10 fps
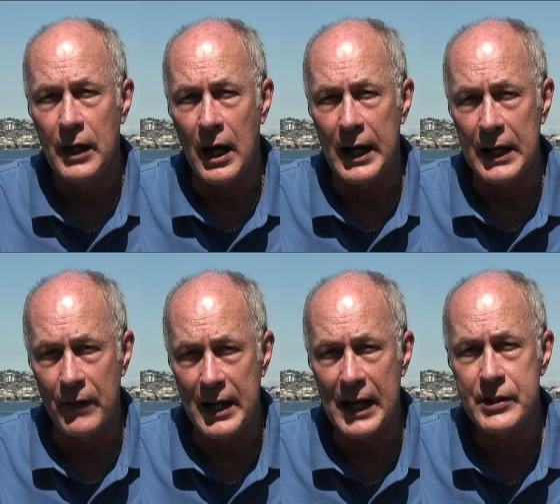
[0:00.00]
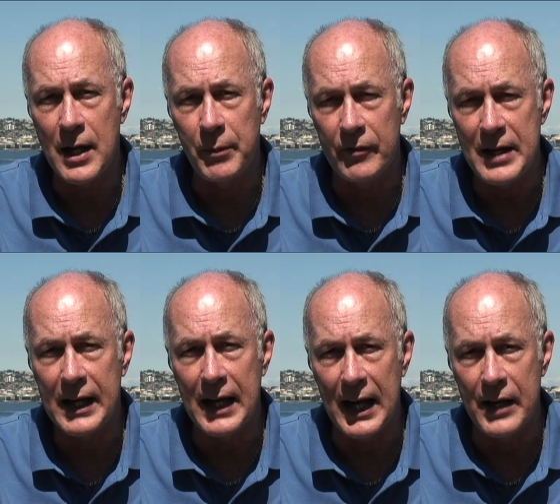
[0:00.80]
uh, in the next couple of
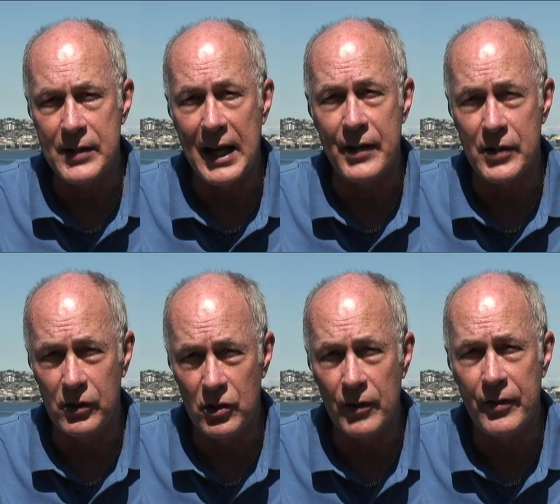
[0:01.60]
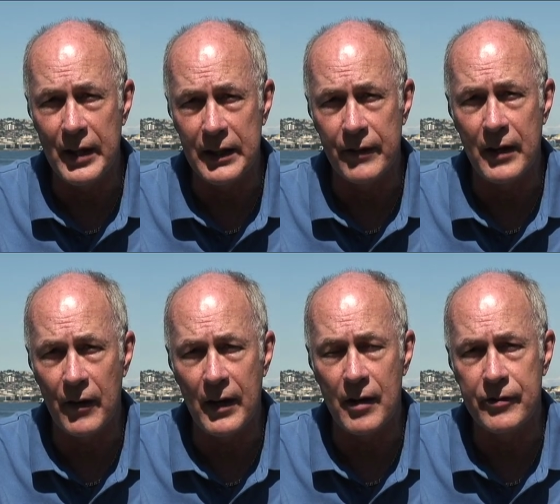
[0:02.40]
decades, and it's a good thing that
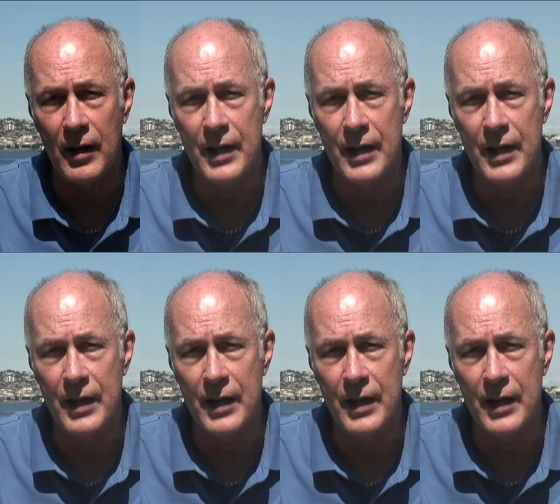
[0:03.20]
they're there for